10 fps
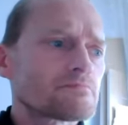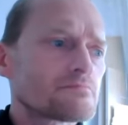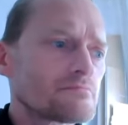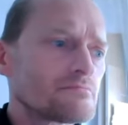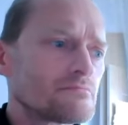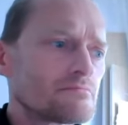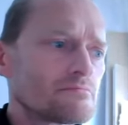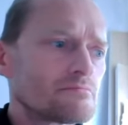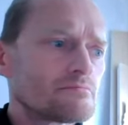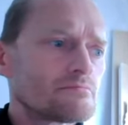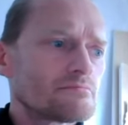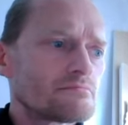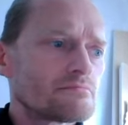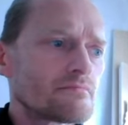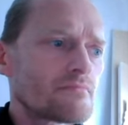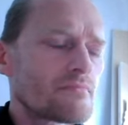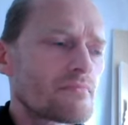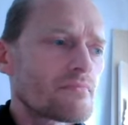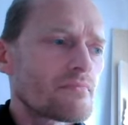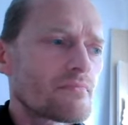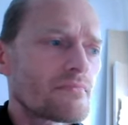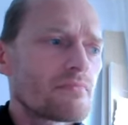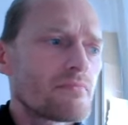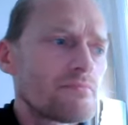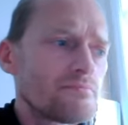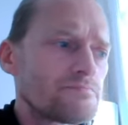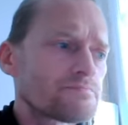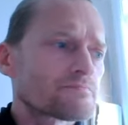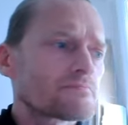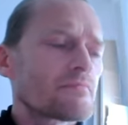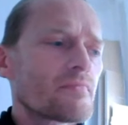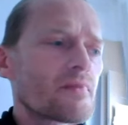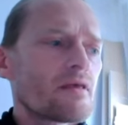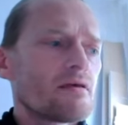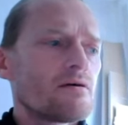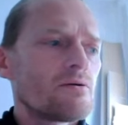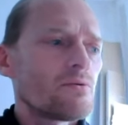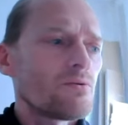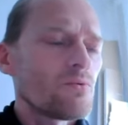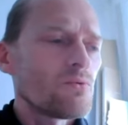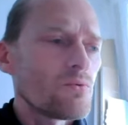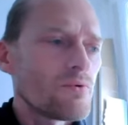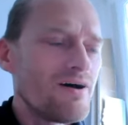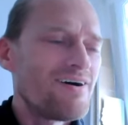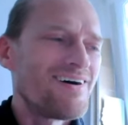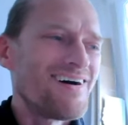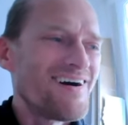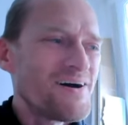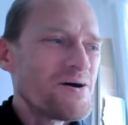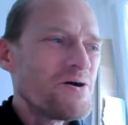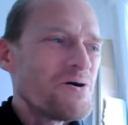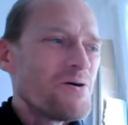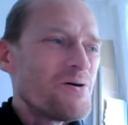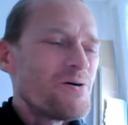(silence)